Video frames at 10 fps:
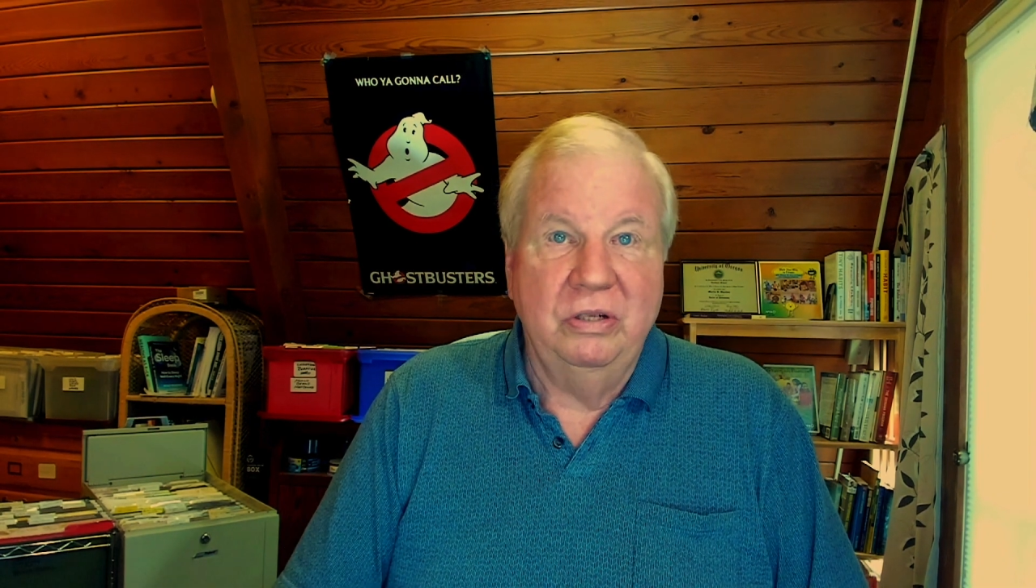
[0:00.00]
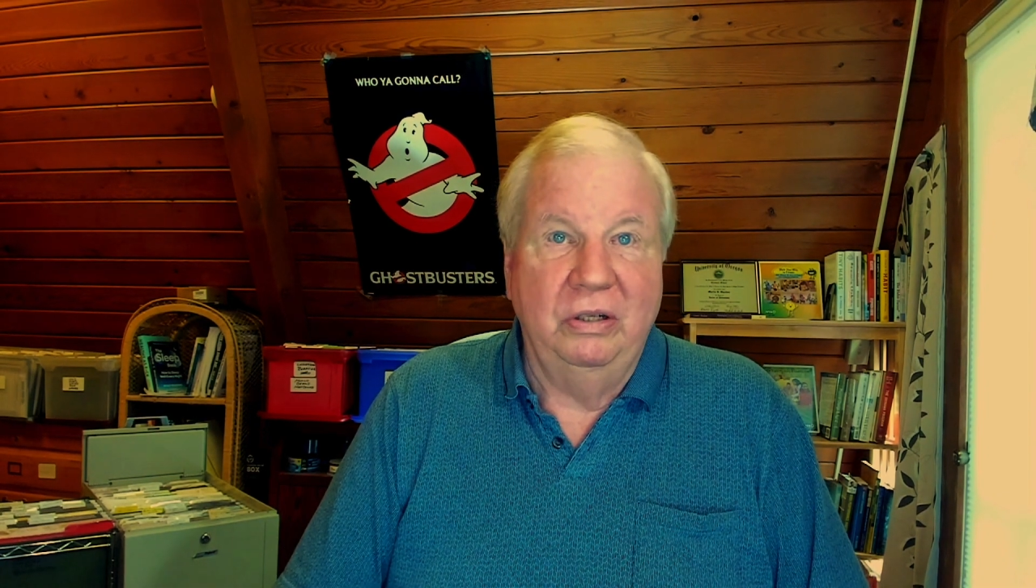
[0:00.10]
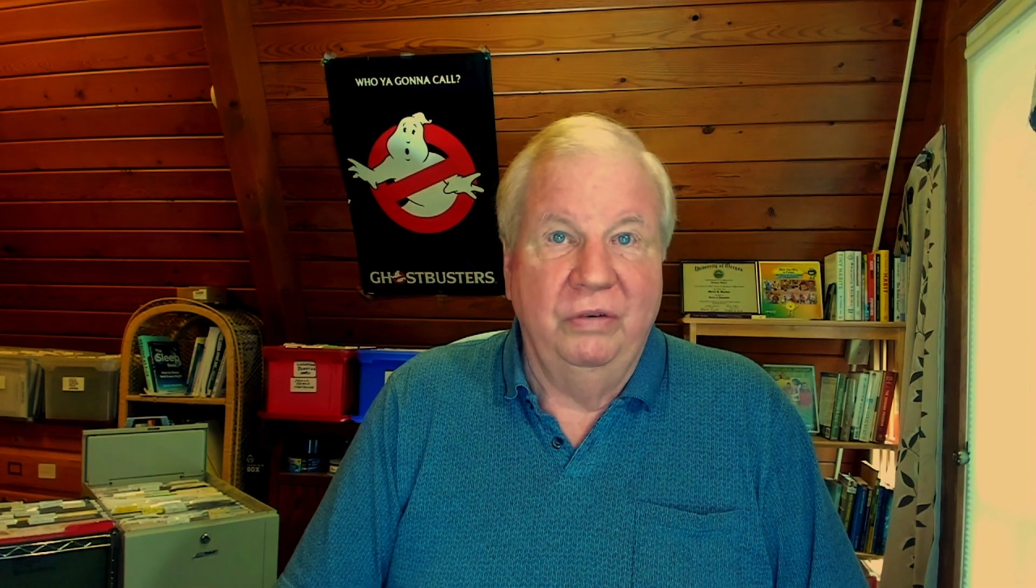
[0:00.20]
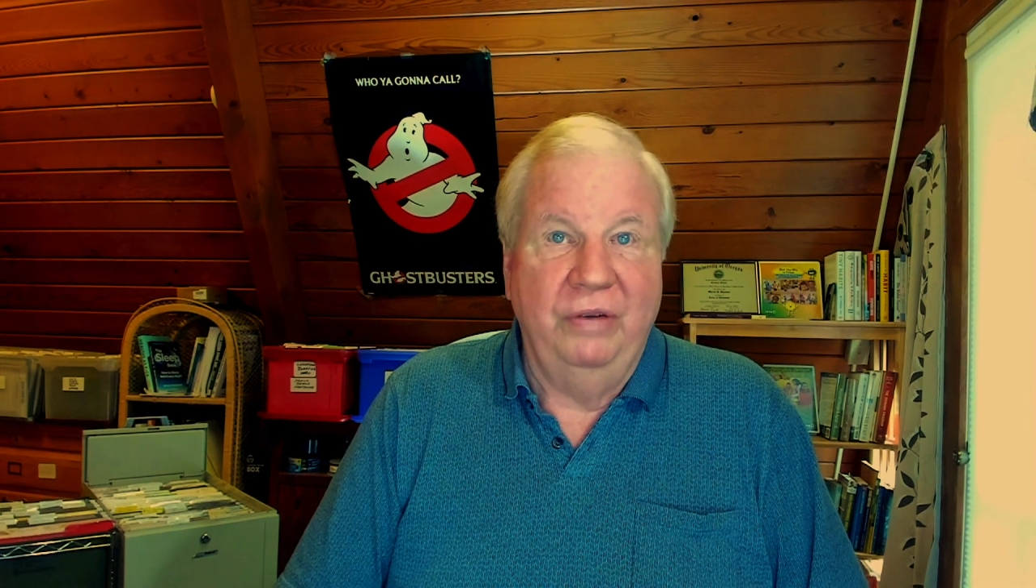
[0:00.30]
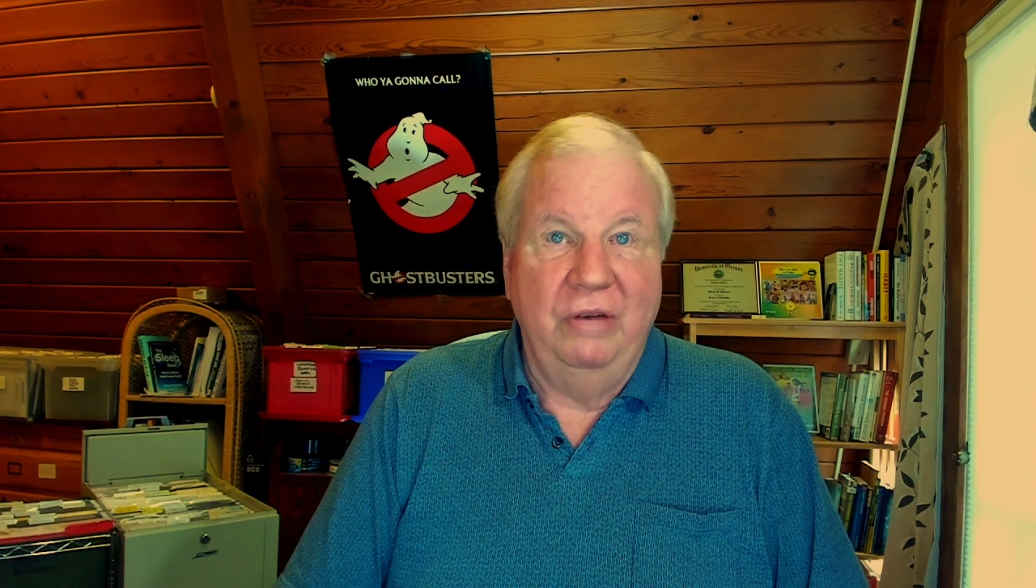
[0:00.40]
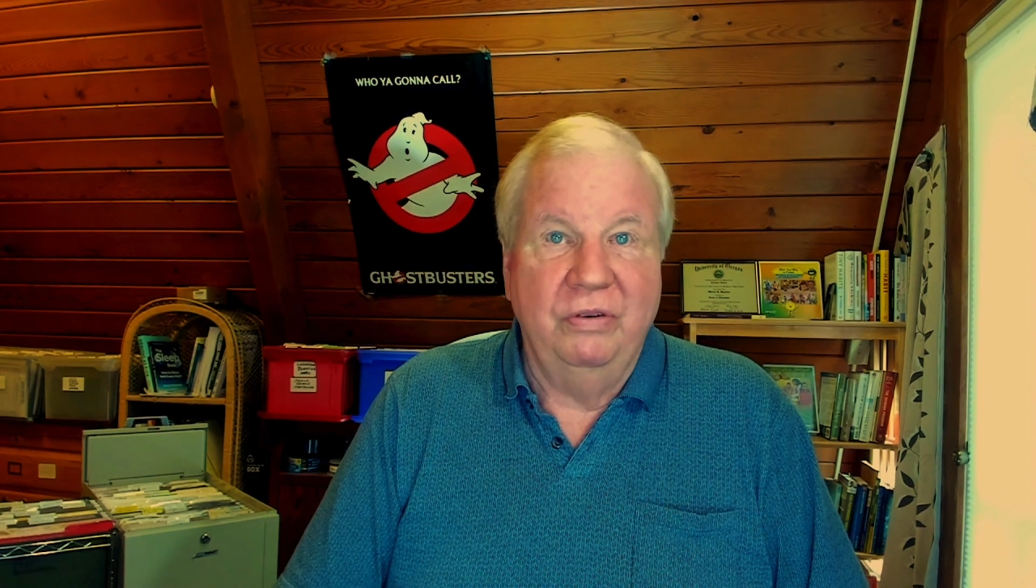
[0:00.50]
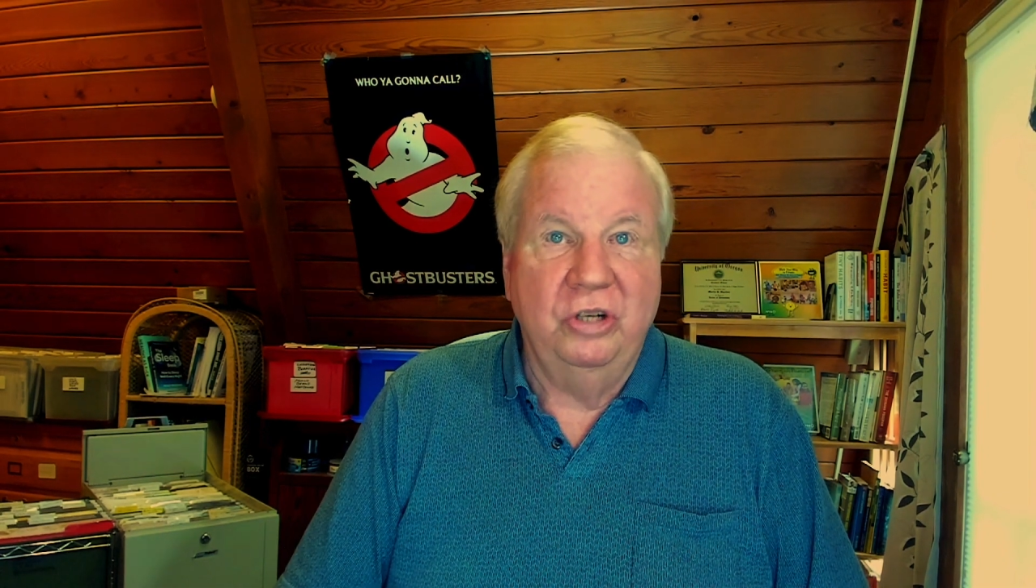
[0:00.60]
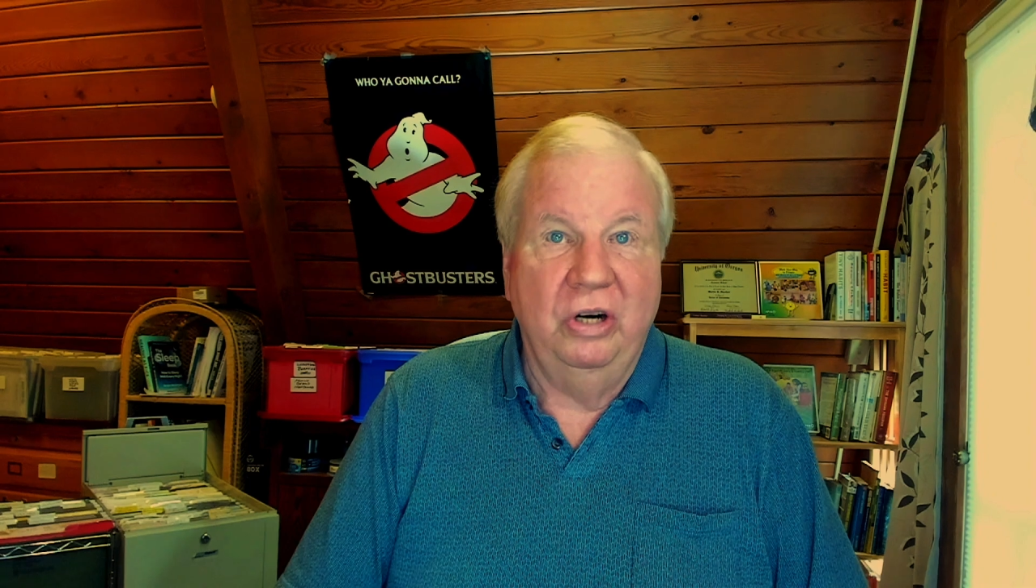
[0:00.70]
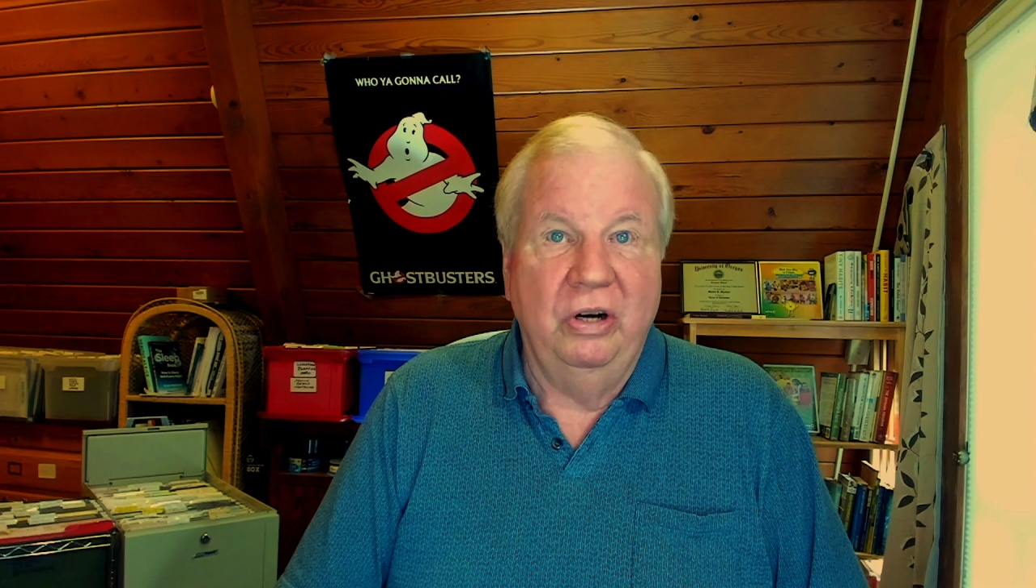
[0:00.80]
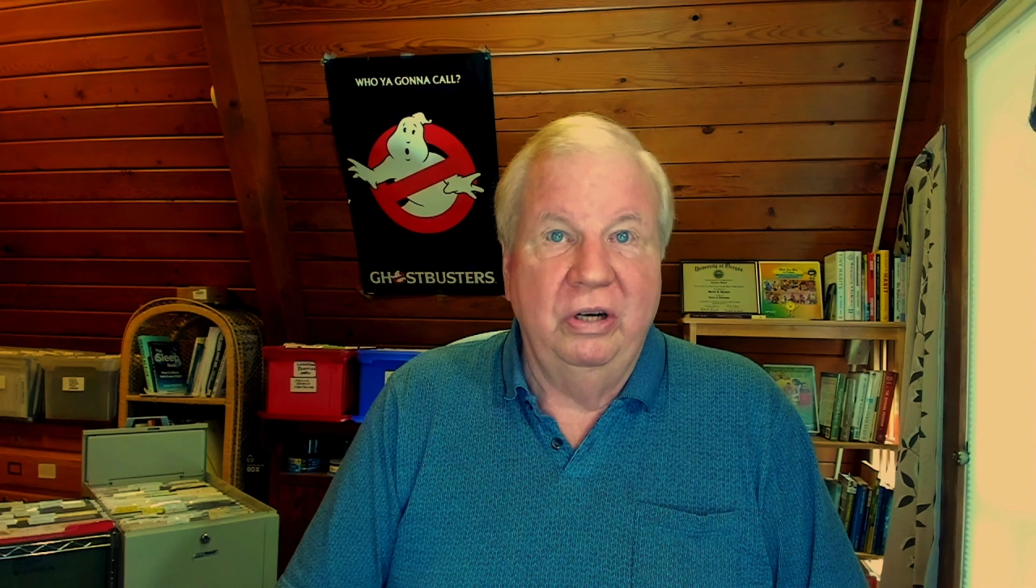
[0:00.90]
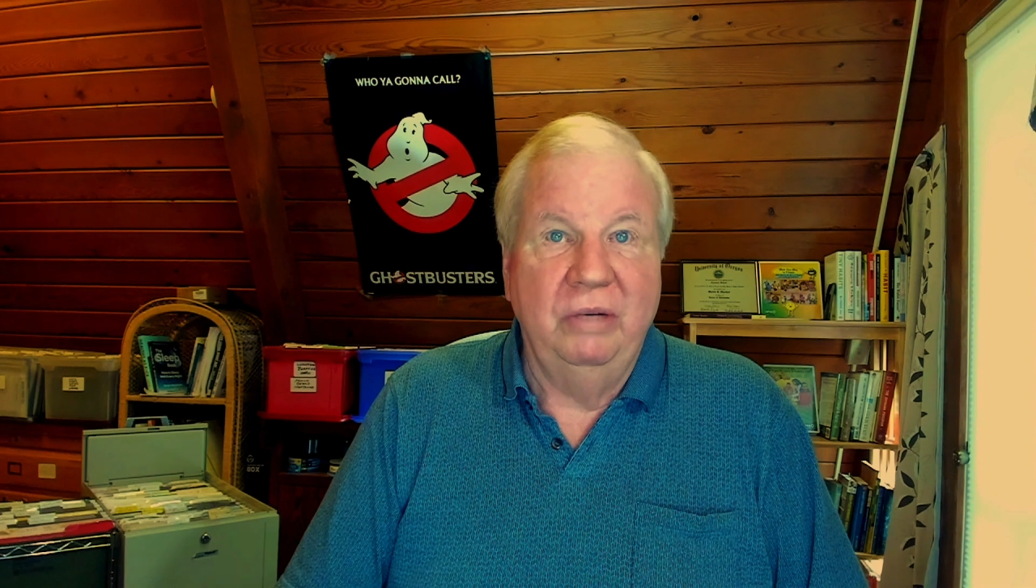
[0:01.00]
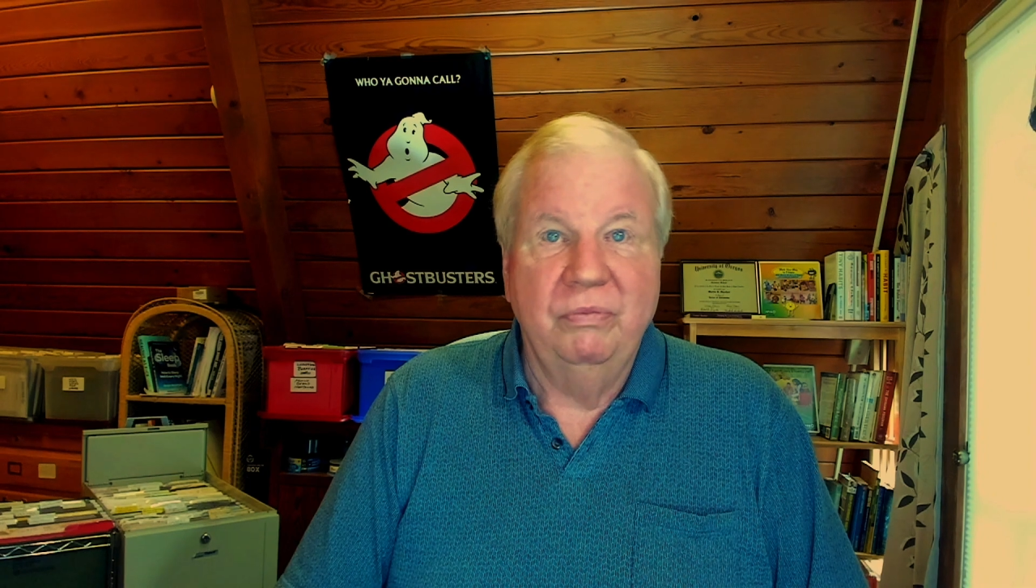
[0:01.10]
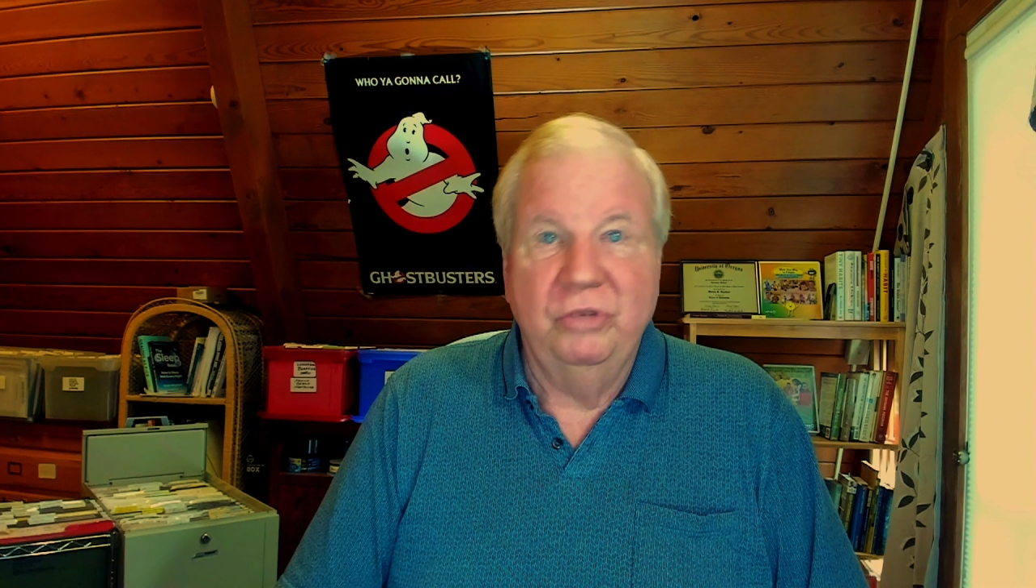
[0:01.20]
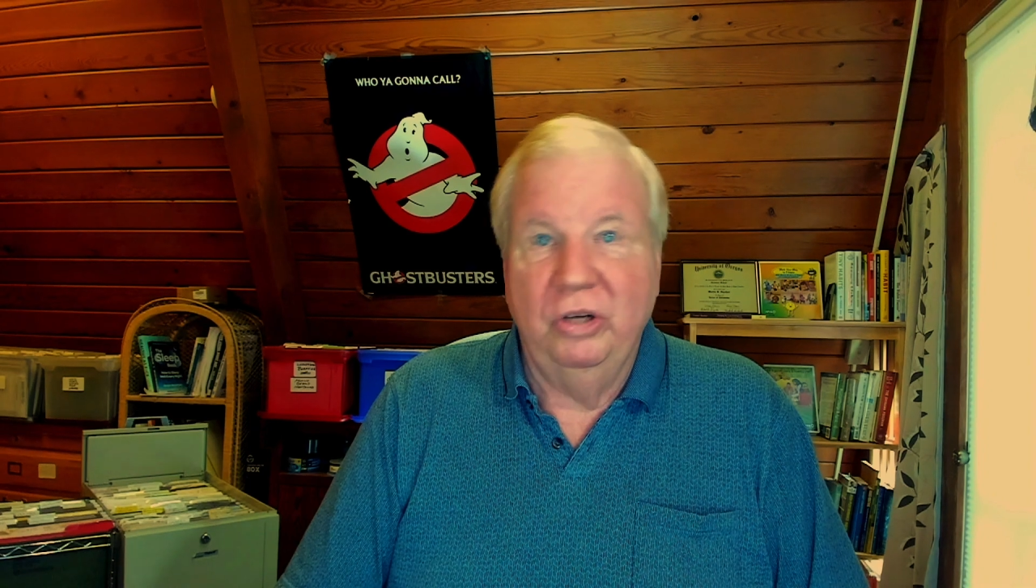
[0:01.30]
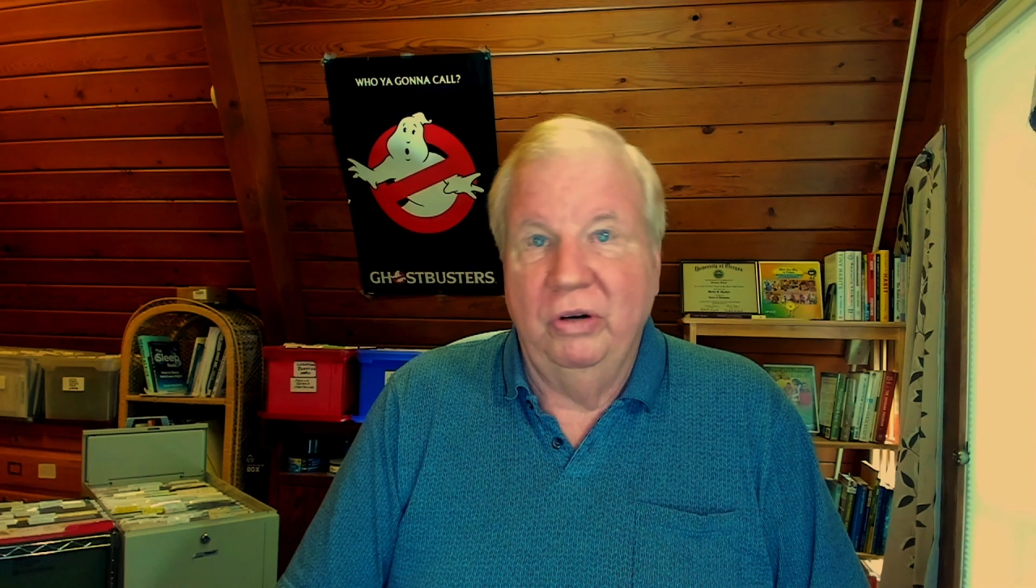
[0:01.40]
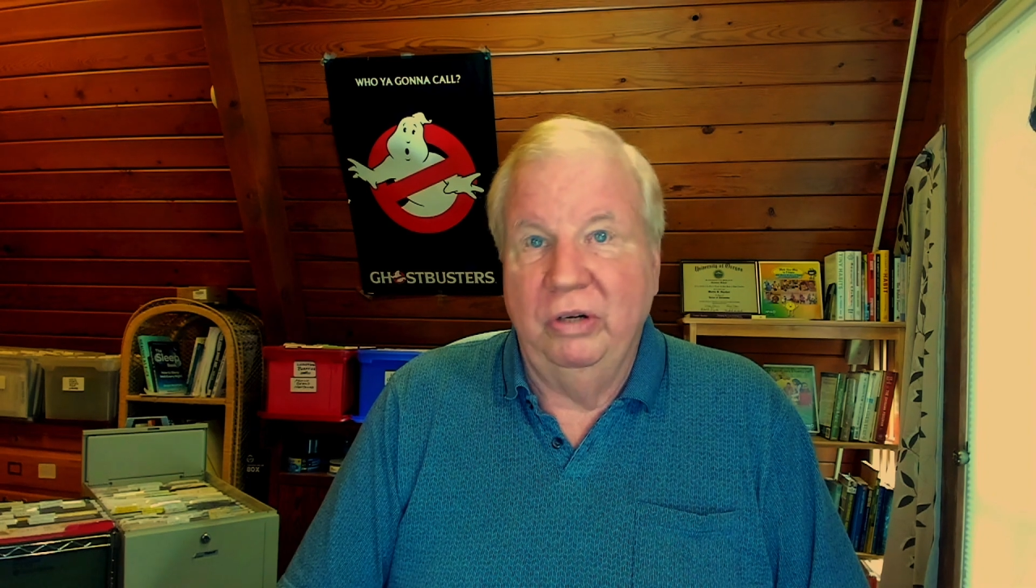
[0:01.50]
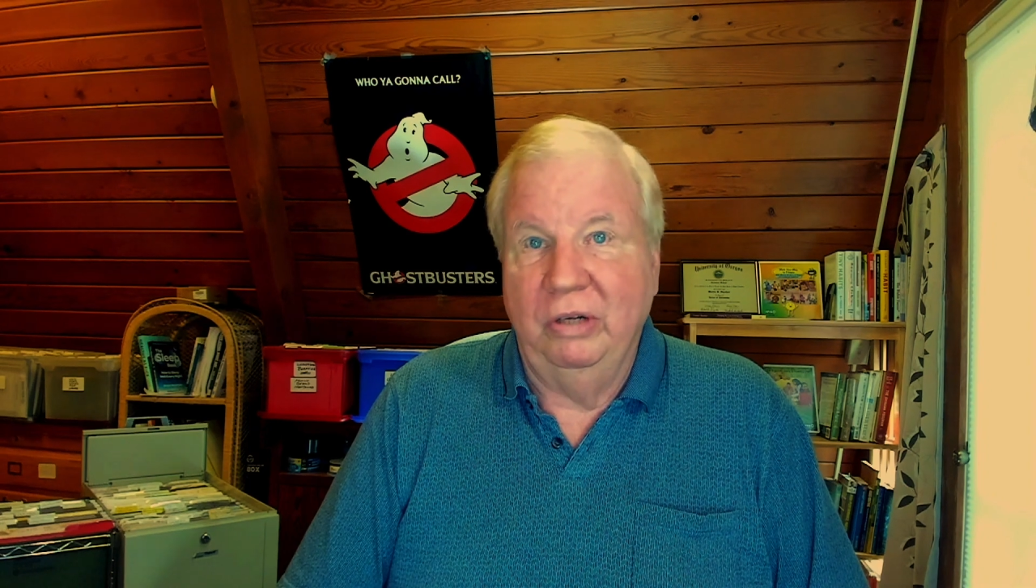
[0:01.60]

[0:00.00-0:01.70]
to your favorite charity